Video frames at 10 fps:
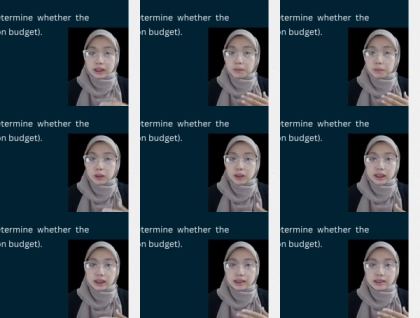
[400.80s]
The
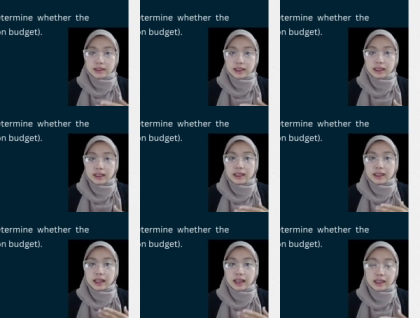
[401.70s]
project is then
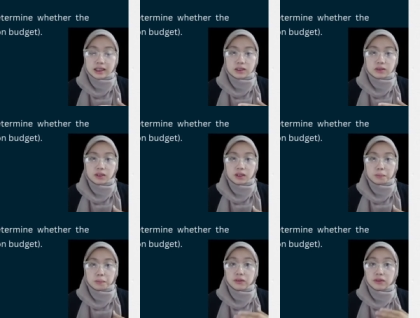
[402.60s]
analyzed for
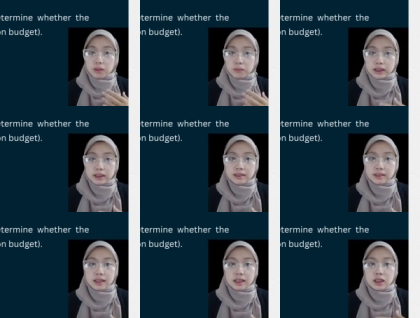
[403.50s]

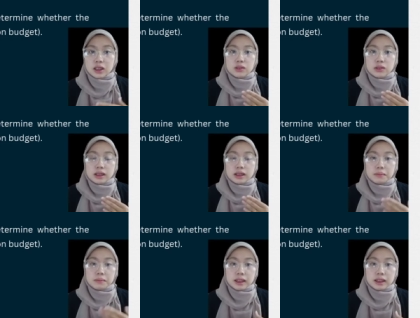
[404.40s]
performance to
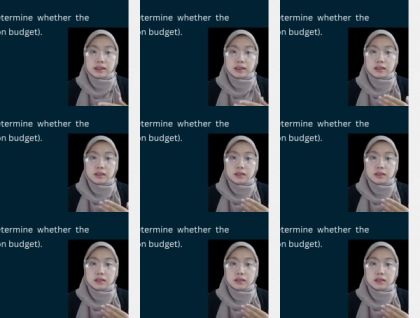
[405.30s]
determine